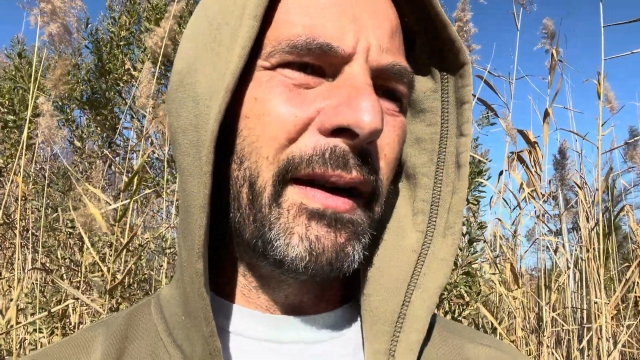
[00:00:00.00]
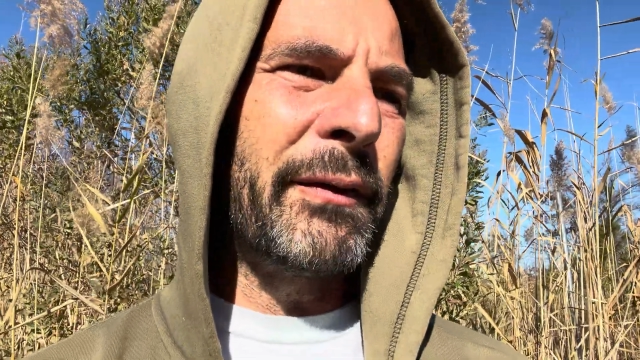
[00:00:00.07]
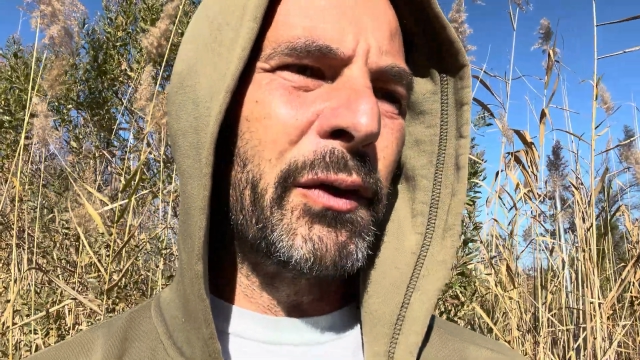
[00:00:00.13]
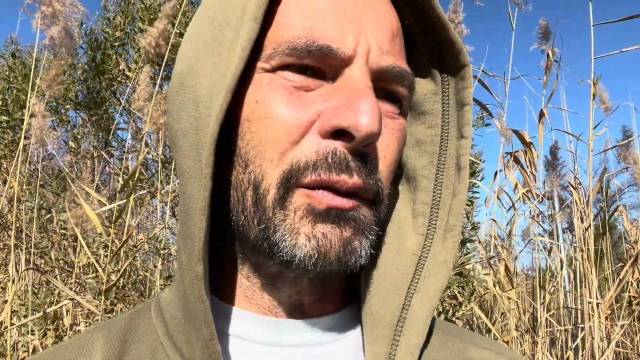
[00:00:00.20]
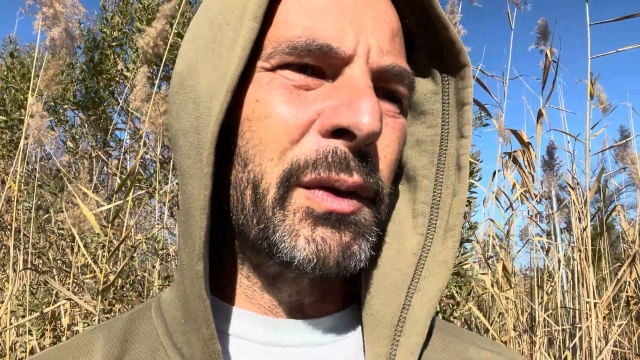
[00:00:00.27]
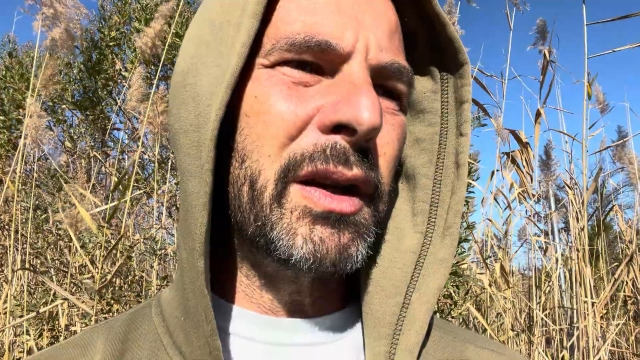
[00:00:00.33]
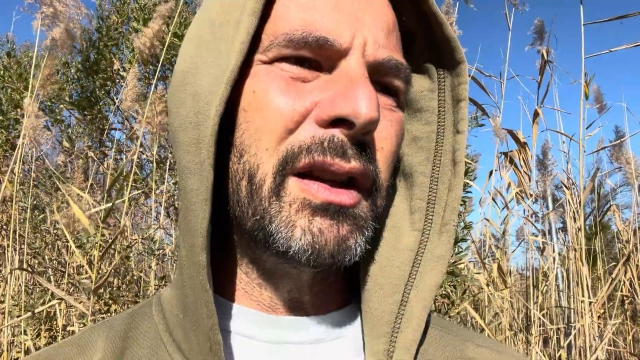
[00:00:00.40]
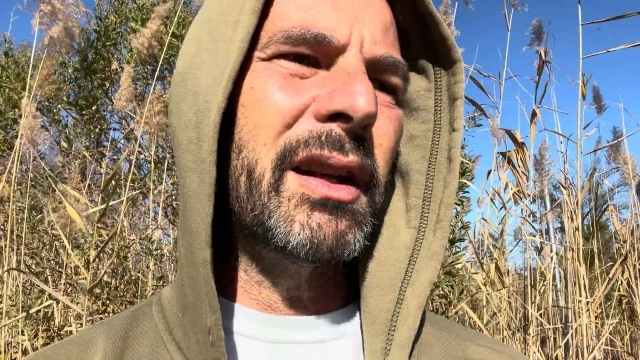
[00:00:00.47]

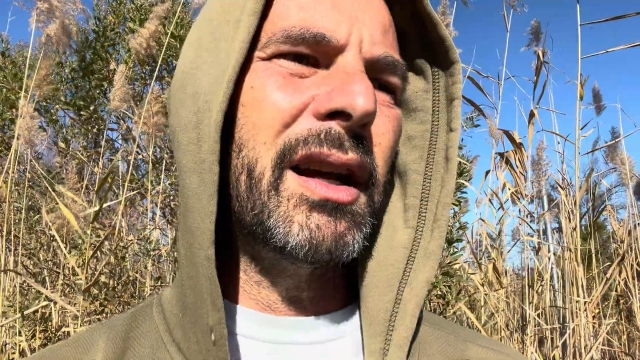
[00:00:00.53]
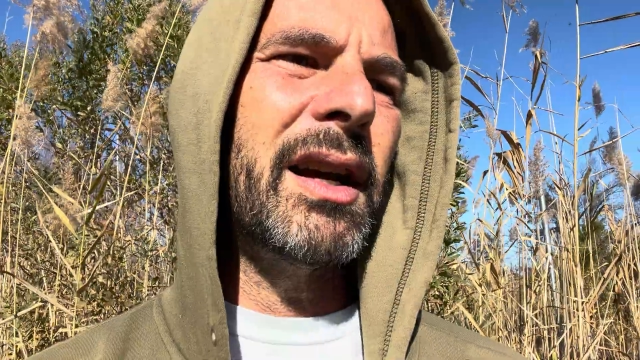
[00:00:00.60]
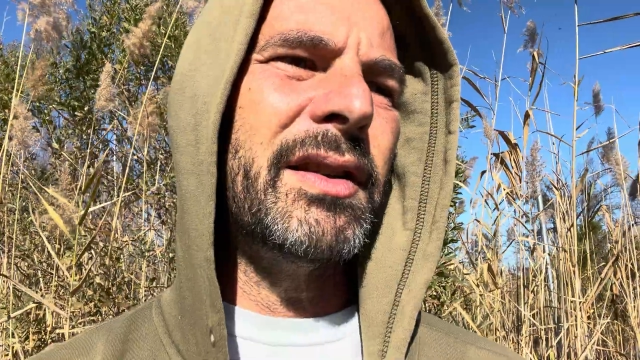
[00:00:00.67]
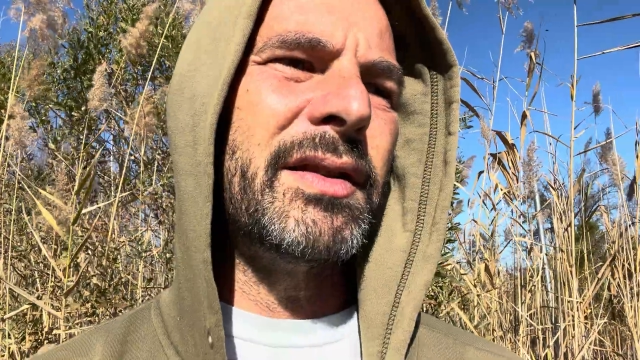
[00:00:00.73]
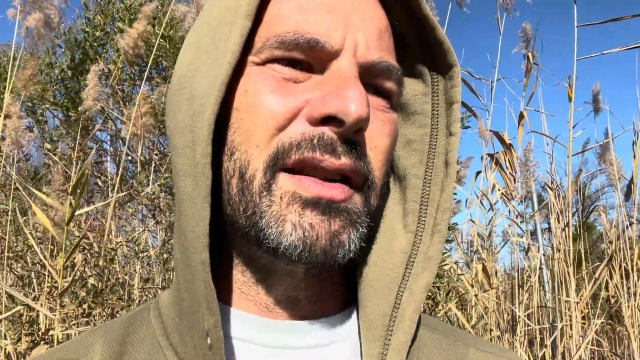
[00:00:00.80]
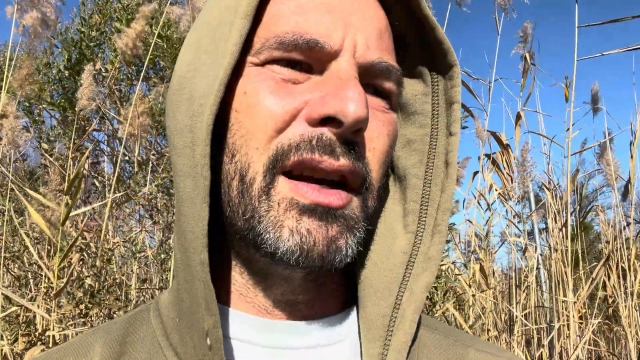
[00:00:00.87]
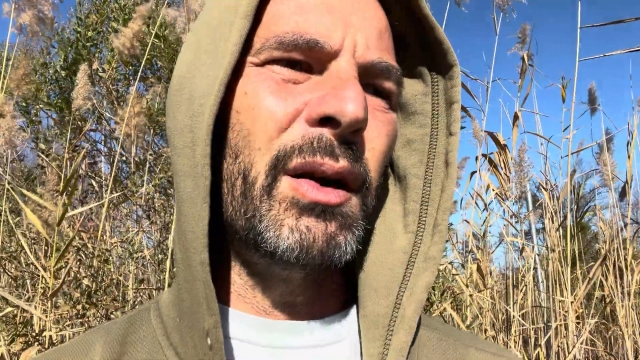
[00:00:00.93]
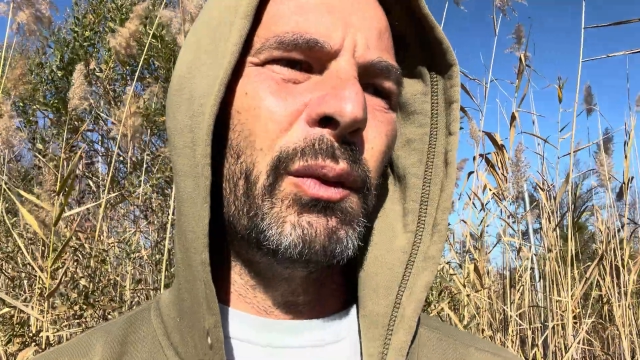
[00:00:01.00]

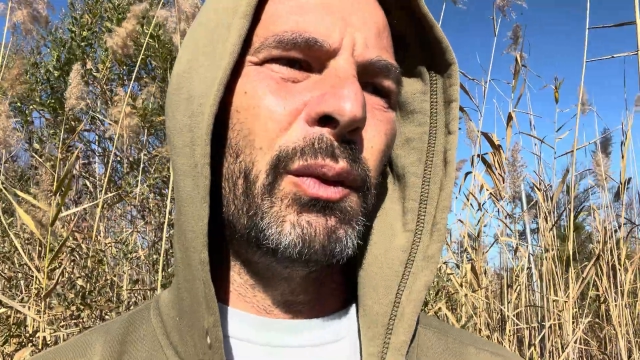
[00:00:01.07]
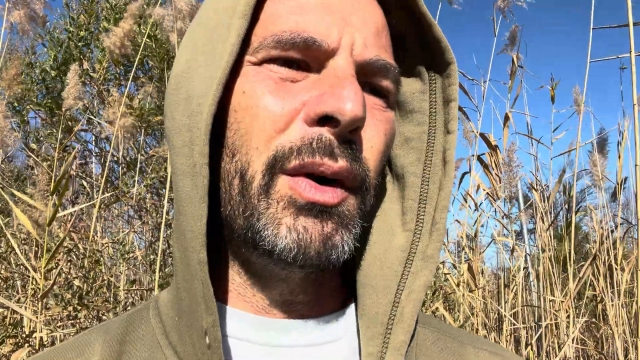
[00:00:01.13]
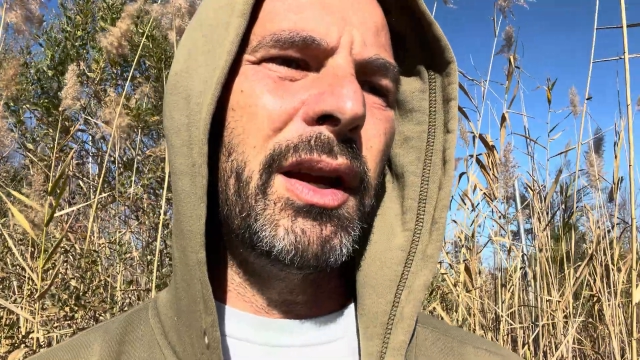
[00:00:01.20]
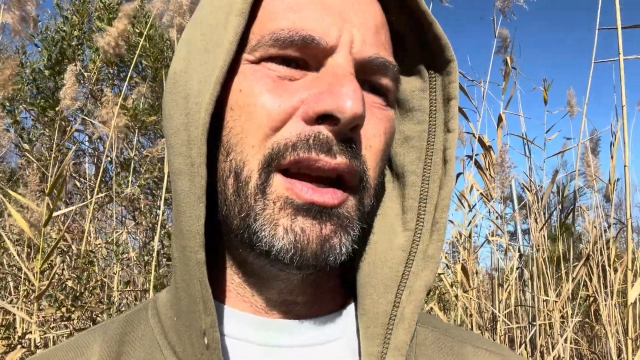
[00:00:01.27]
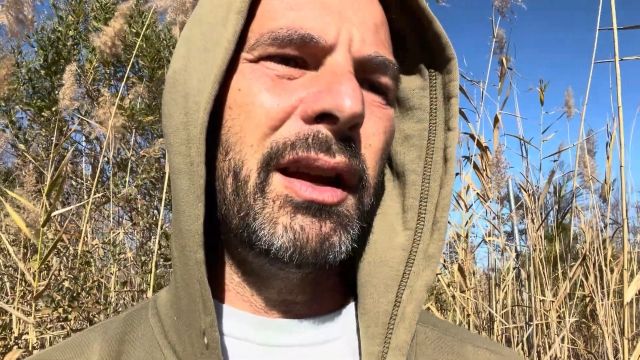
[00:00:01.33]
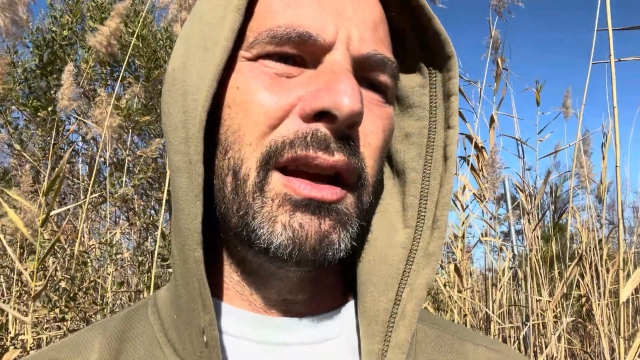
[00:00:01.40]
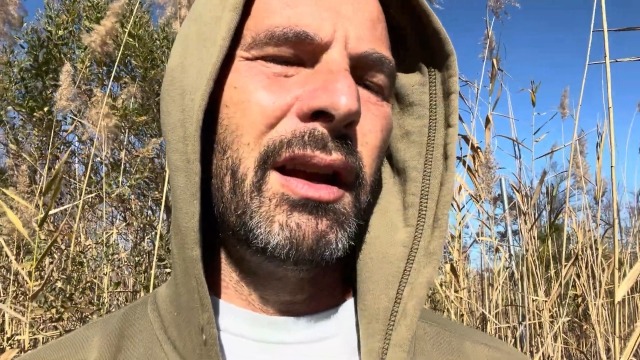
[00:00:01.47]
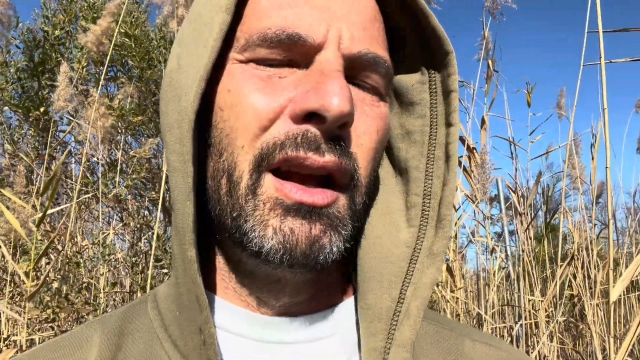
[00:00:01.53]
realize that
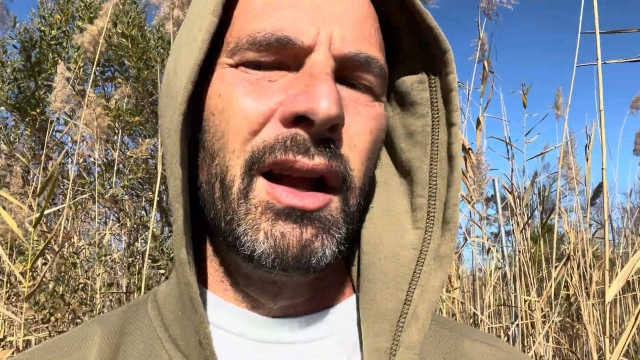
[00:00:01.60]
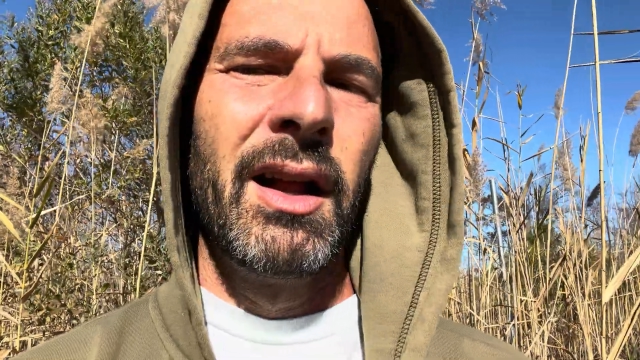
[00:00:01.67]
the